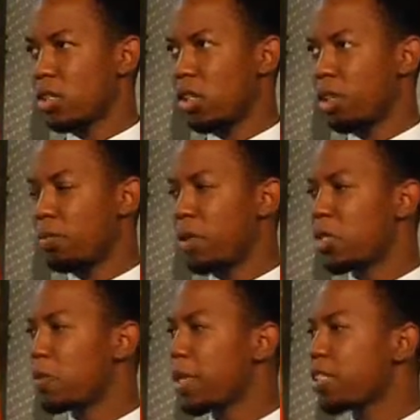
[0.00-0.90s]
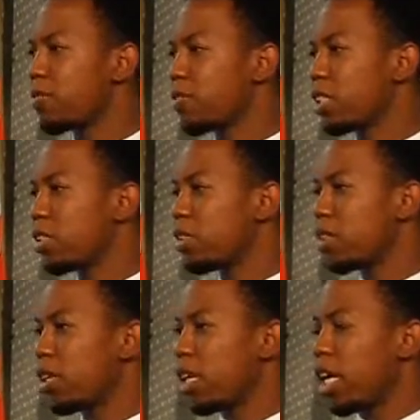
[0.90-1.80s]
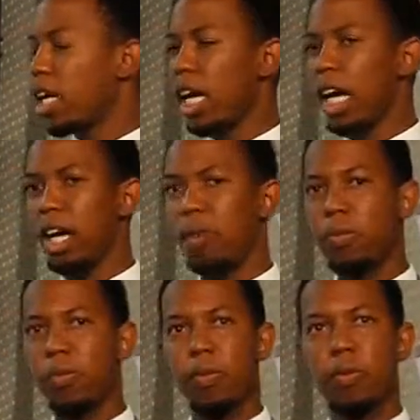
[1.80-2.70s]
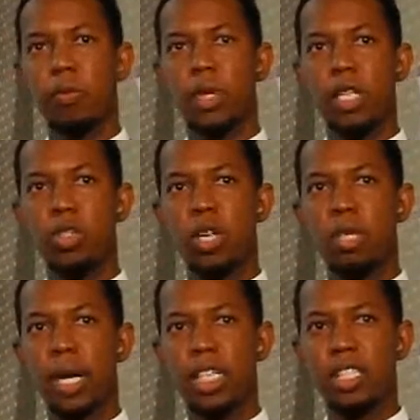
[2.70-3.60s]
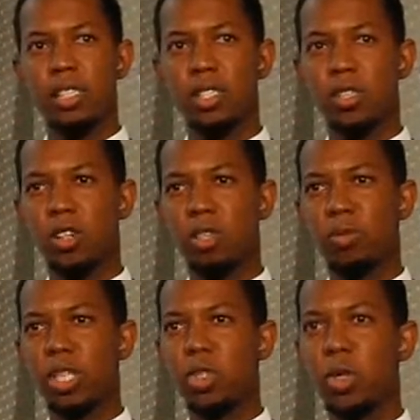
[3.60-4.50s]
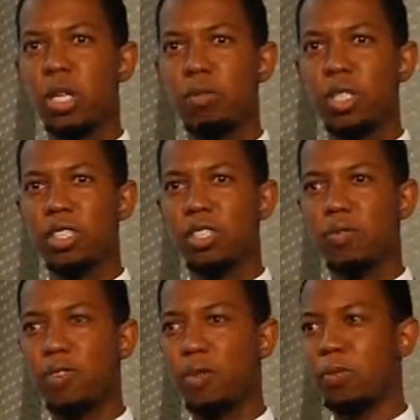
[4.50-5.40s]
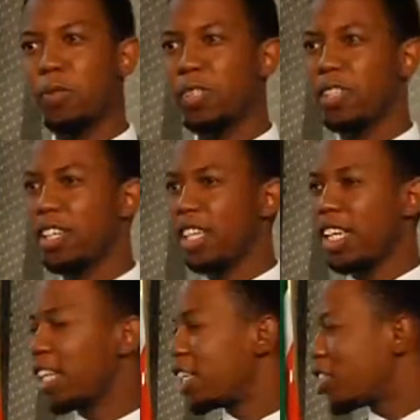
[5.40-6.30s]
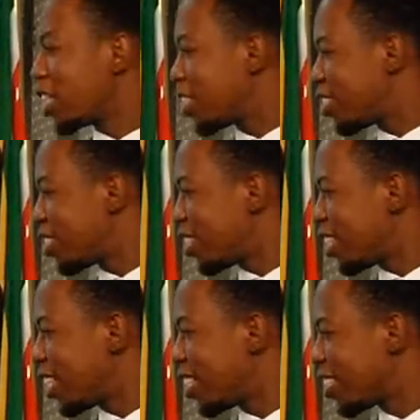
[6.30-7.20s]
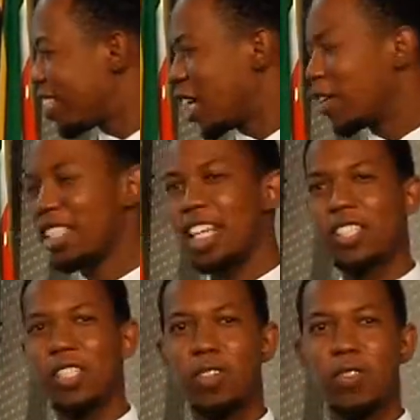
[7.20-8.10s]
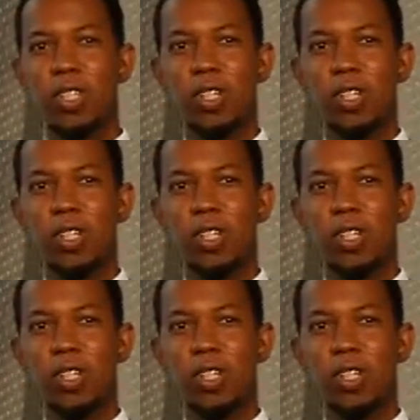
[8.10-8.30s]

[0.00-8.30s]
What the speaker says: Colopin respectively. We are joined by Justice Colopin, newly minted from the JSC and is now a Justice of the